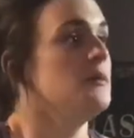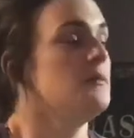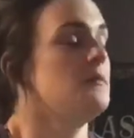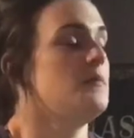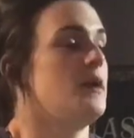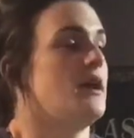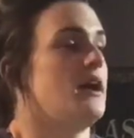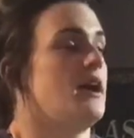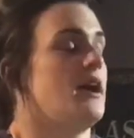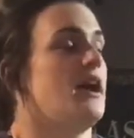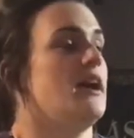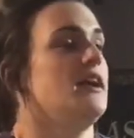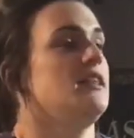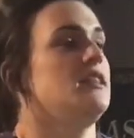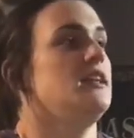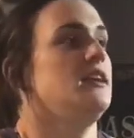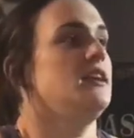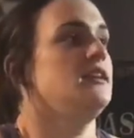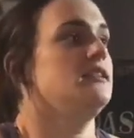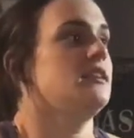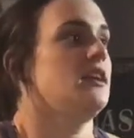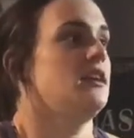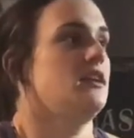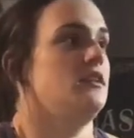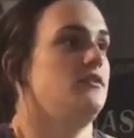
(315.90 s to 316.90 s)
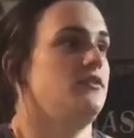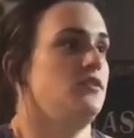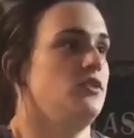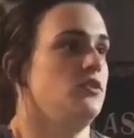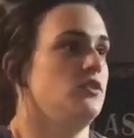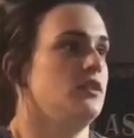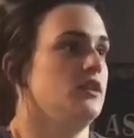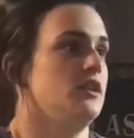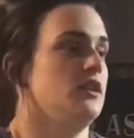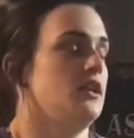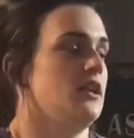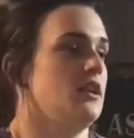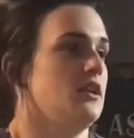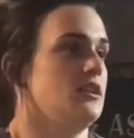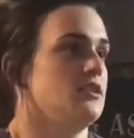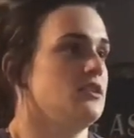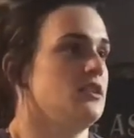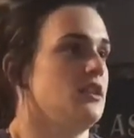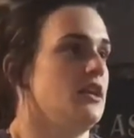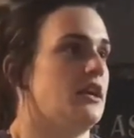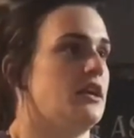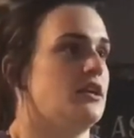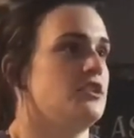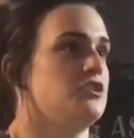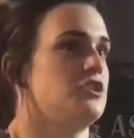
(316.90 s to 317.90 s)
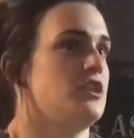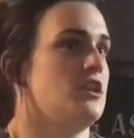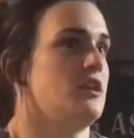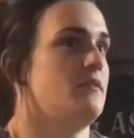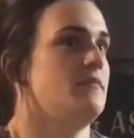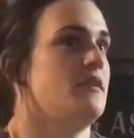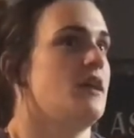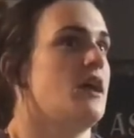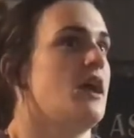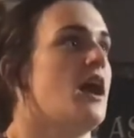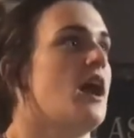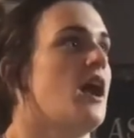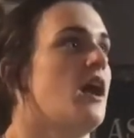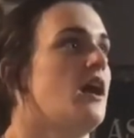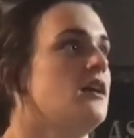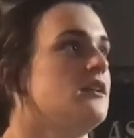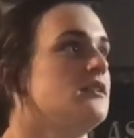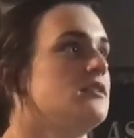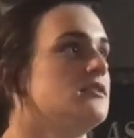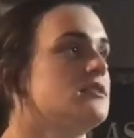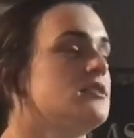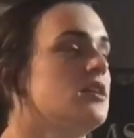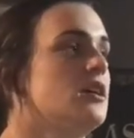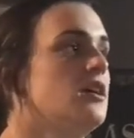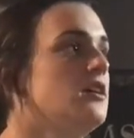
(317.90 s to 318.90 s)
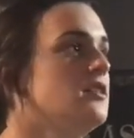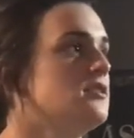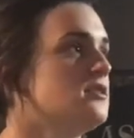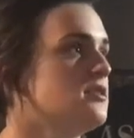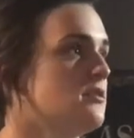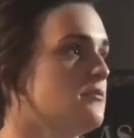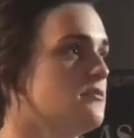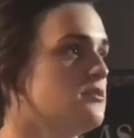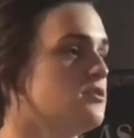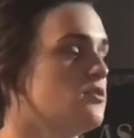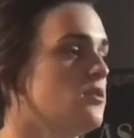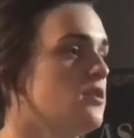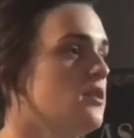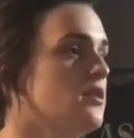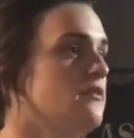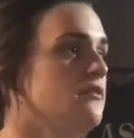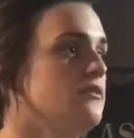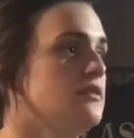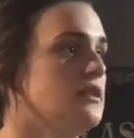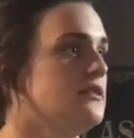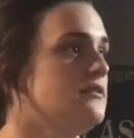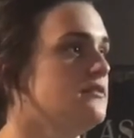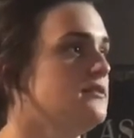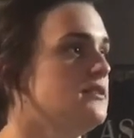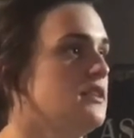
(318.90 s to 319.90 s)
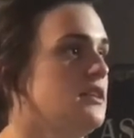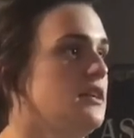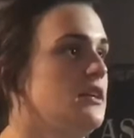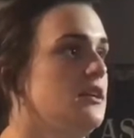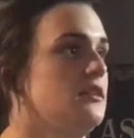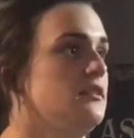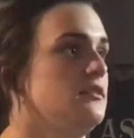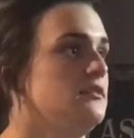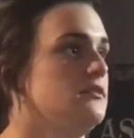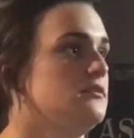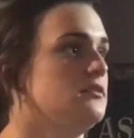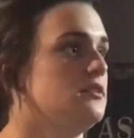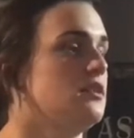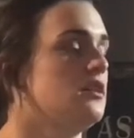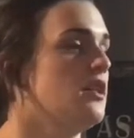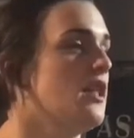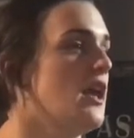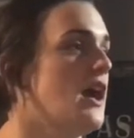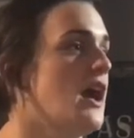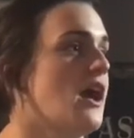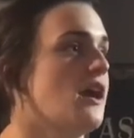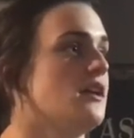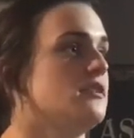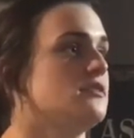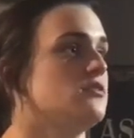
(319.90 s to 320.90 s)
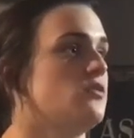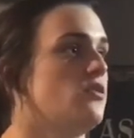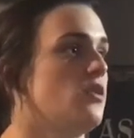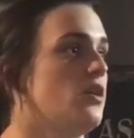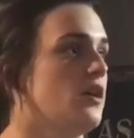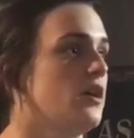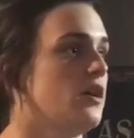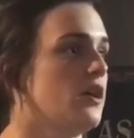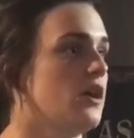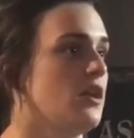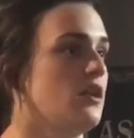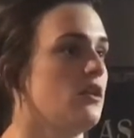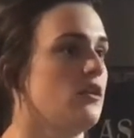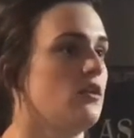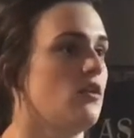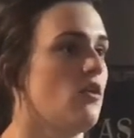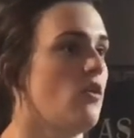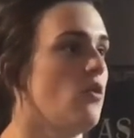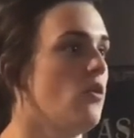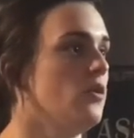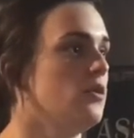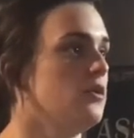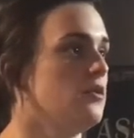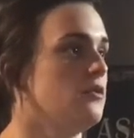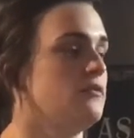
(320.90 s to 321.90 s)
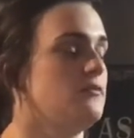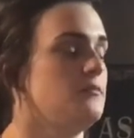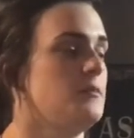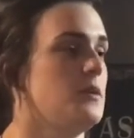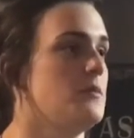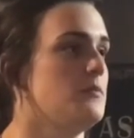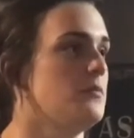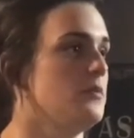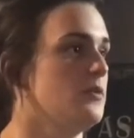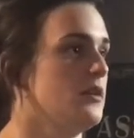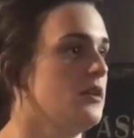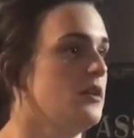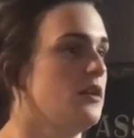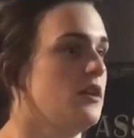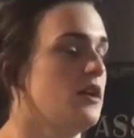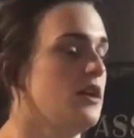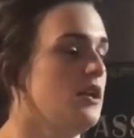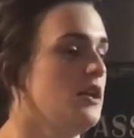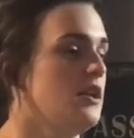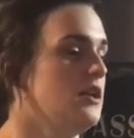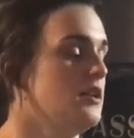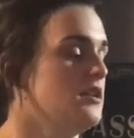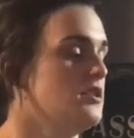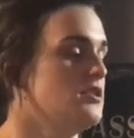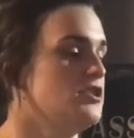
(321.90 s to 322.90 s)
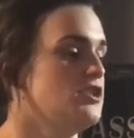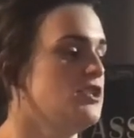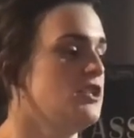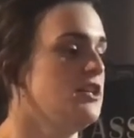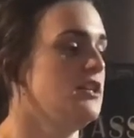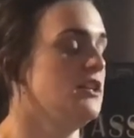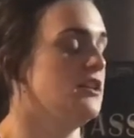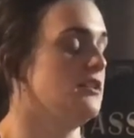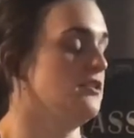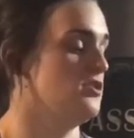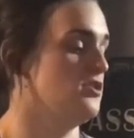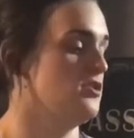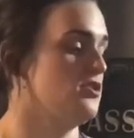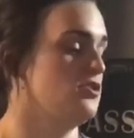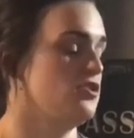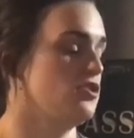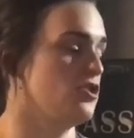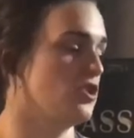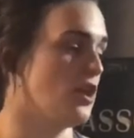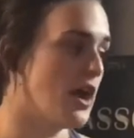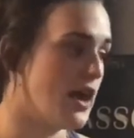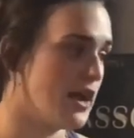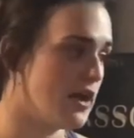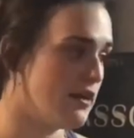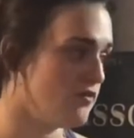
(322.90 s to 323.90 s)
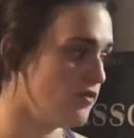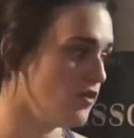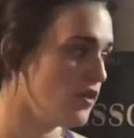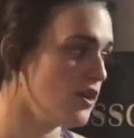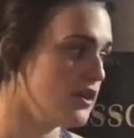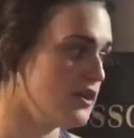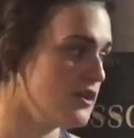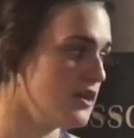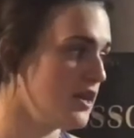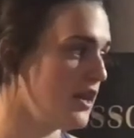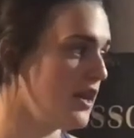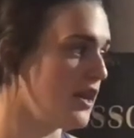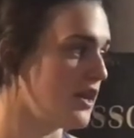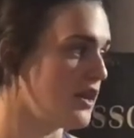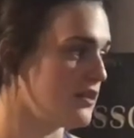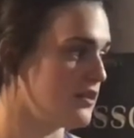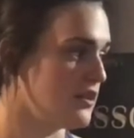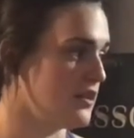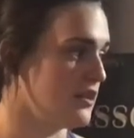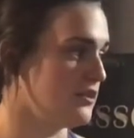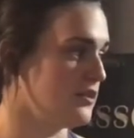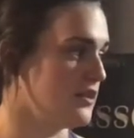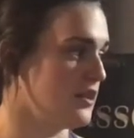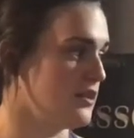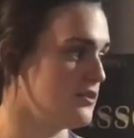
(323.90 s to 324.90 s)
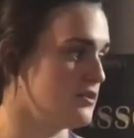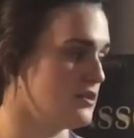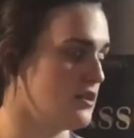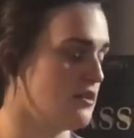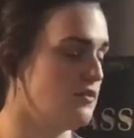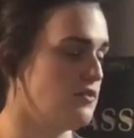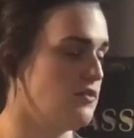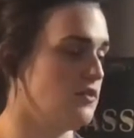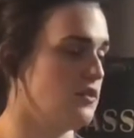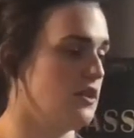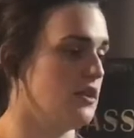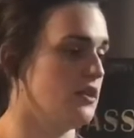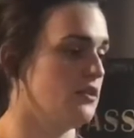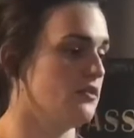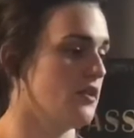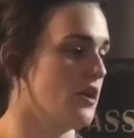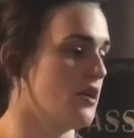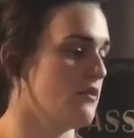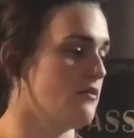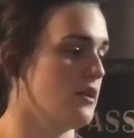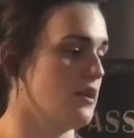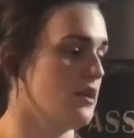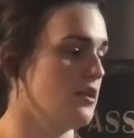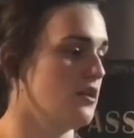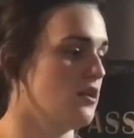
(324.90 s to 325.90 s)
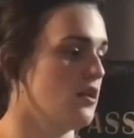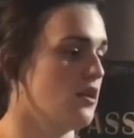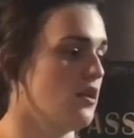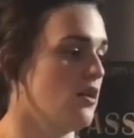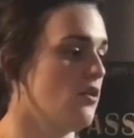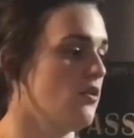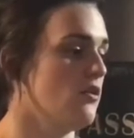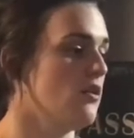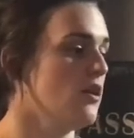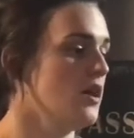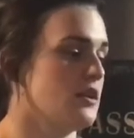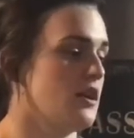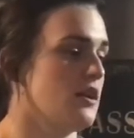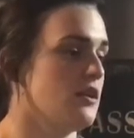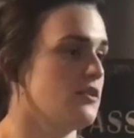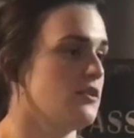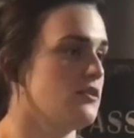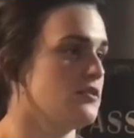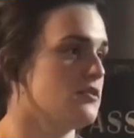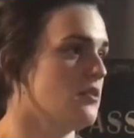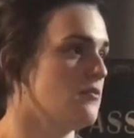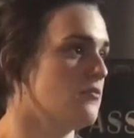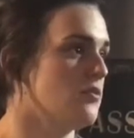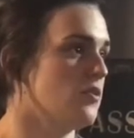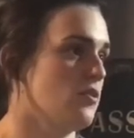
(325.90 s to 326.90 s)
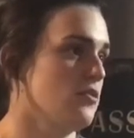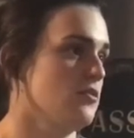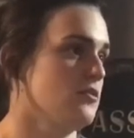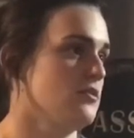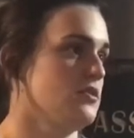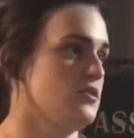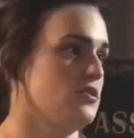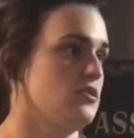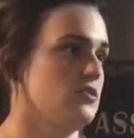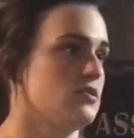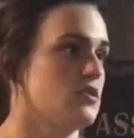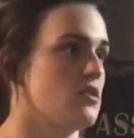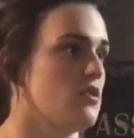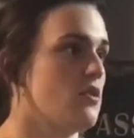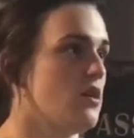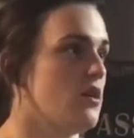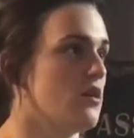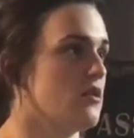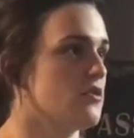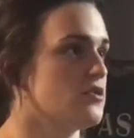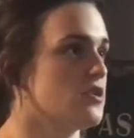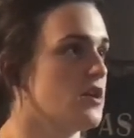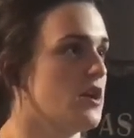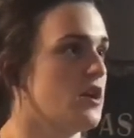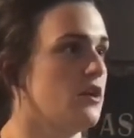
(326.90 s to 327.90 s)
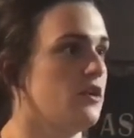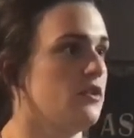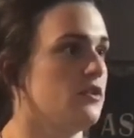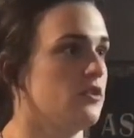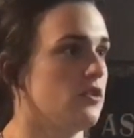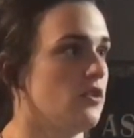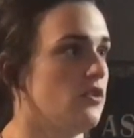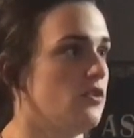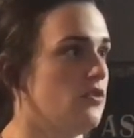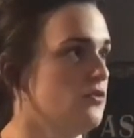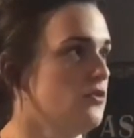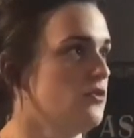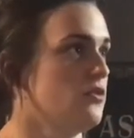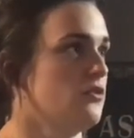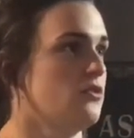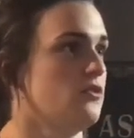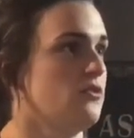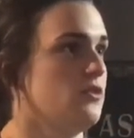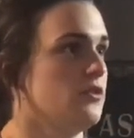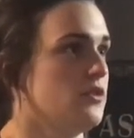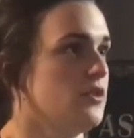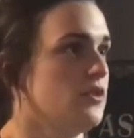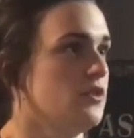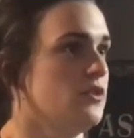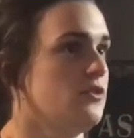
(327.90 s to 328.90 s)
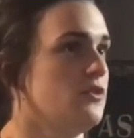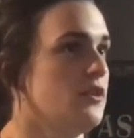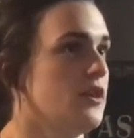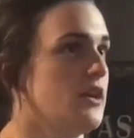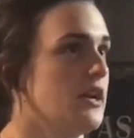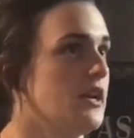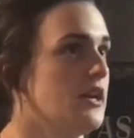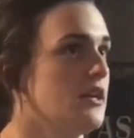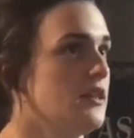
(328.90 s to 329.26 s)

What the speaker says: But I think that if you can get into like a gym that has some sort of lifting class or get a hold of people here at ENG and just try it for a day, I think that's definitely the right way to go. Some girls will just go out and try it on their own, don't know what they're doing.